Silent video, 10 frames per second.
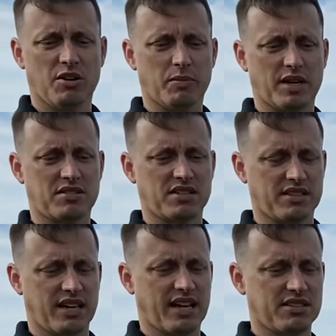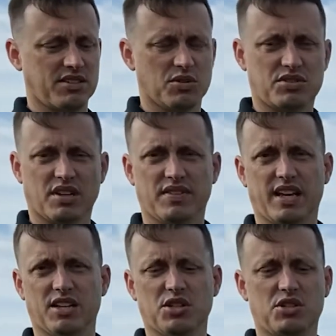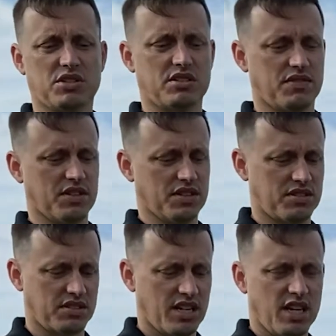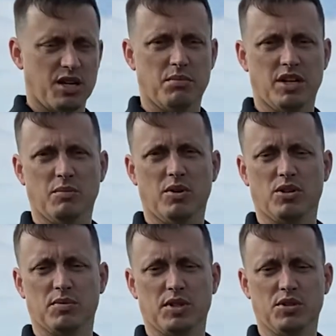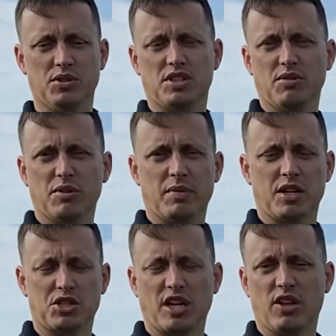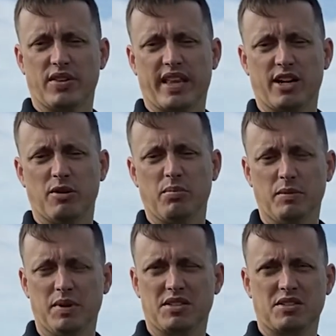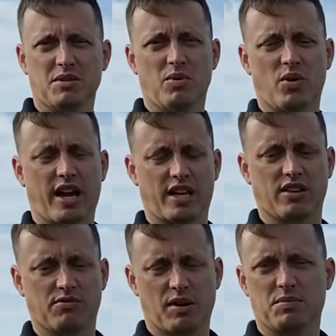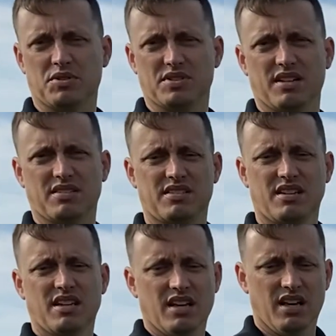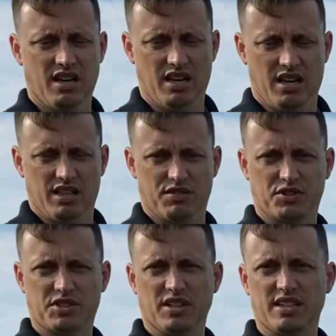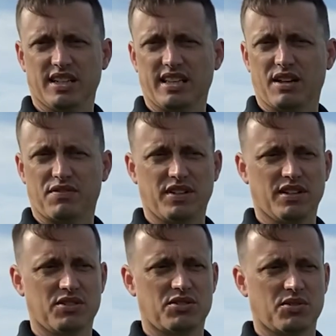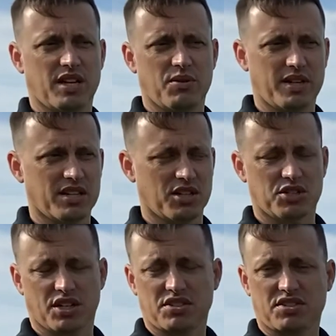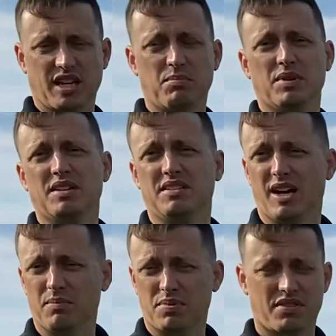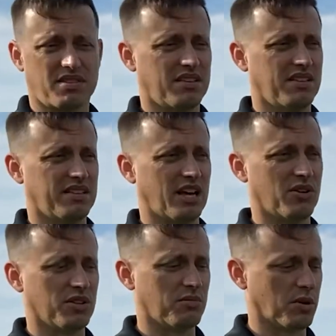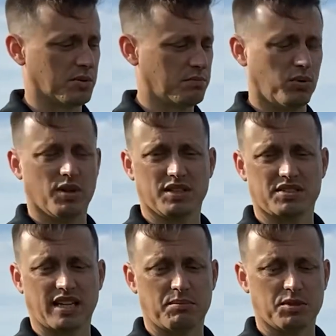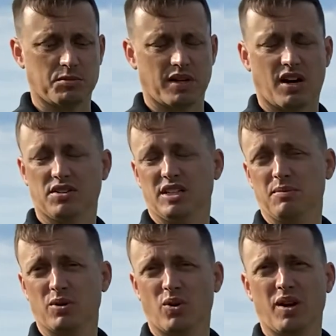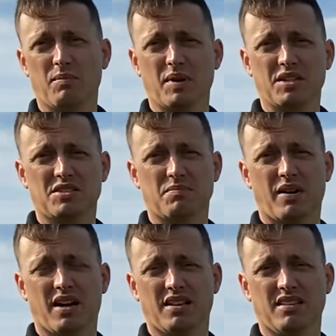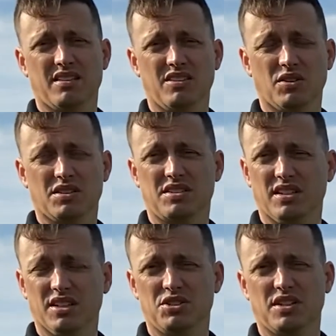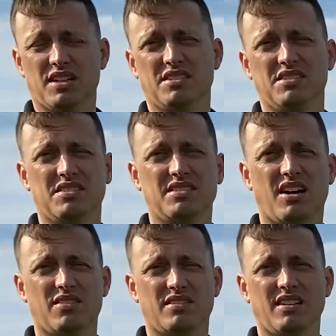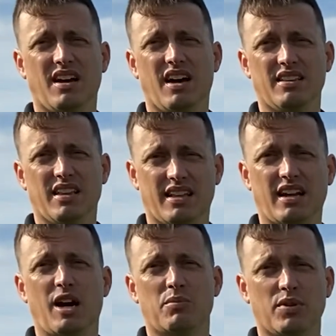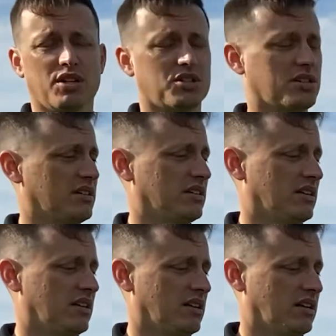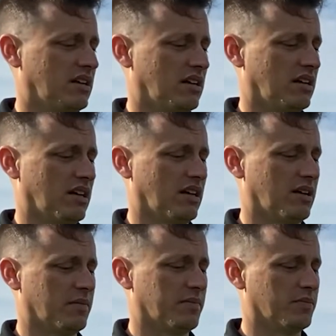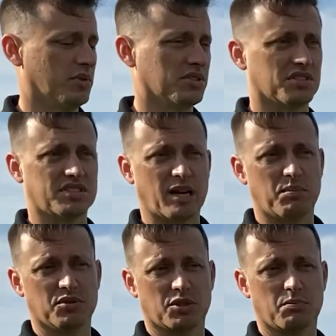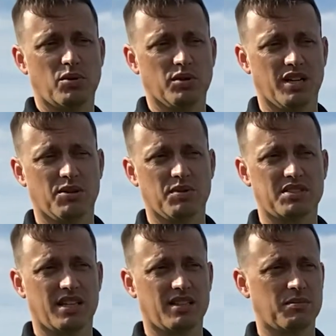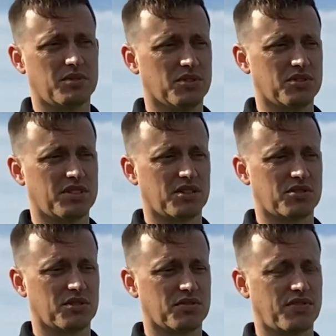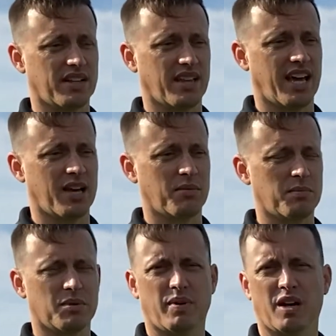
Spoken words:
we might set that 7-8 inches. If it's minimal or reduced till, we might shallow that up a little bit to more accurately represent the fertility in that field. So again, we can adjust sampling depth, not only where we're pulling the samples, but how deep we're going based upon the tillage that exists out on that operation. Once the samples are pulled in, we send them to a state certified lab up in